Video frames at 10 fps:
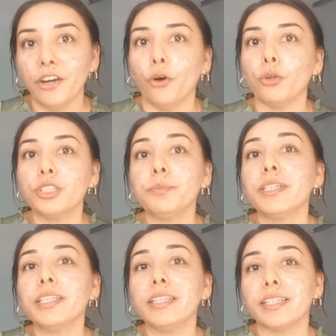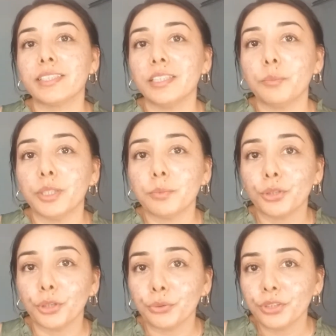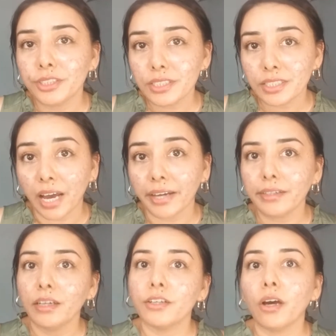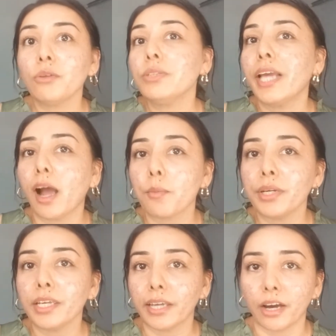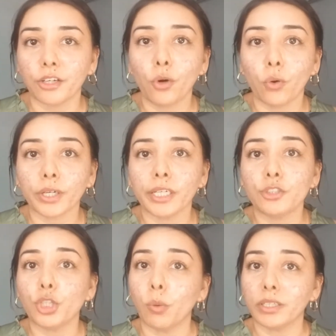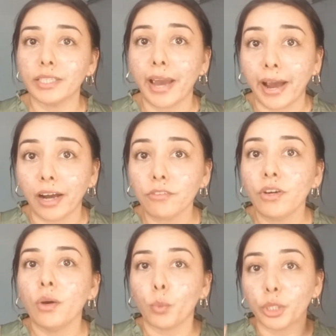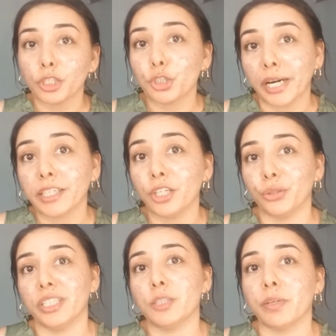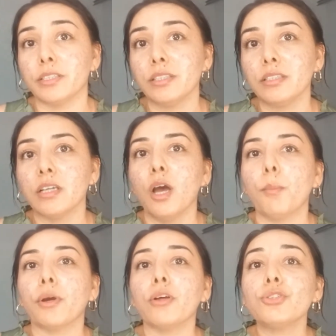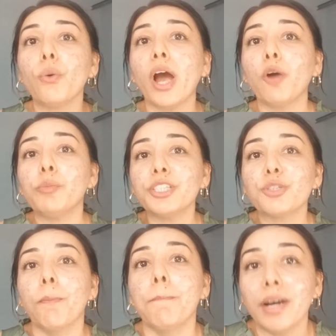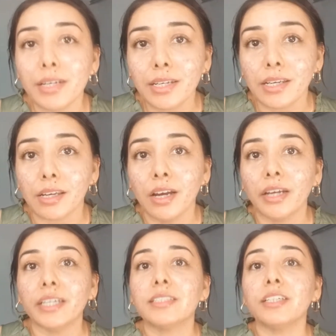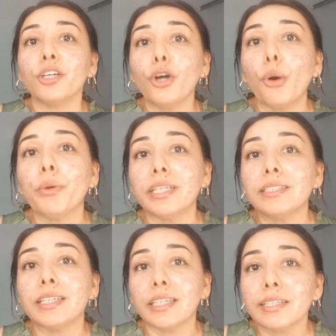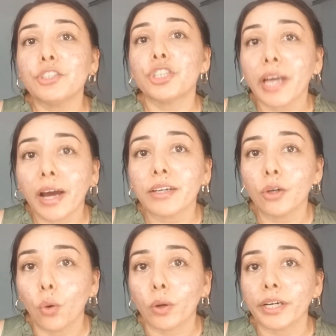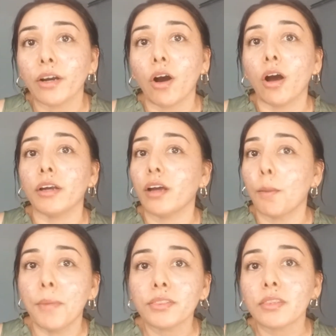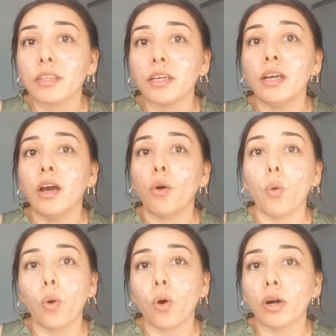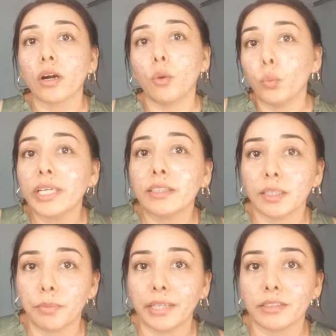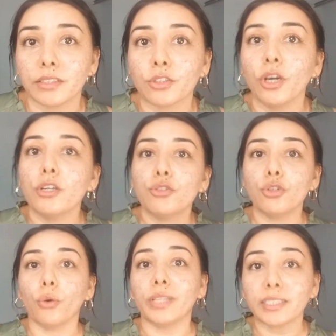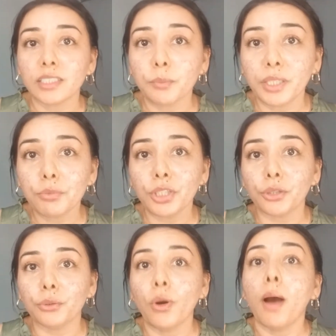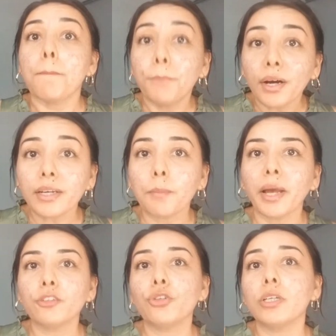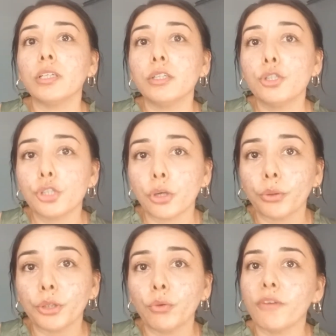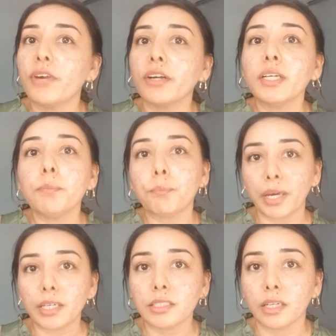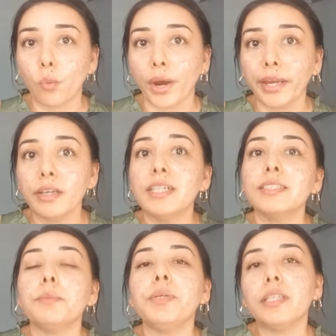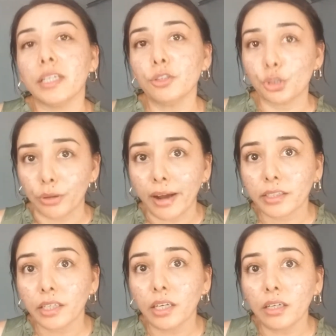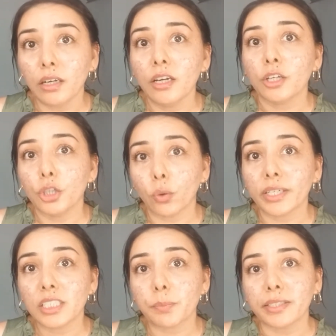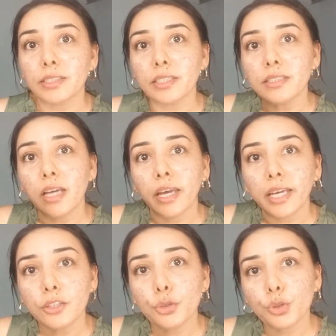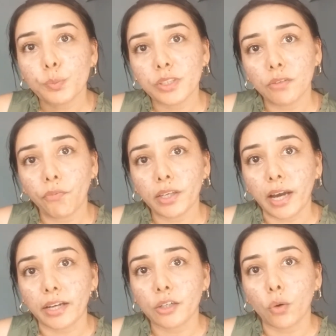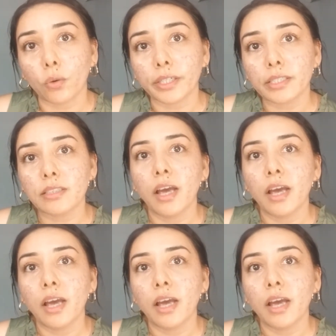Ultimately, that's going to be up to you to decide not only how many categories you want to have when you're tracking your expenses, but also how much money is going to go into each category on a monthly or a weekly basis. So that's going to be up to you, but I'm actually going to show you a very basic way to begin tracking your expenses into specific categories.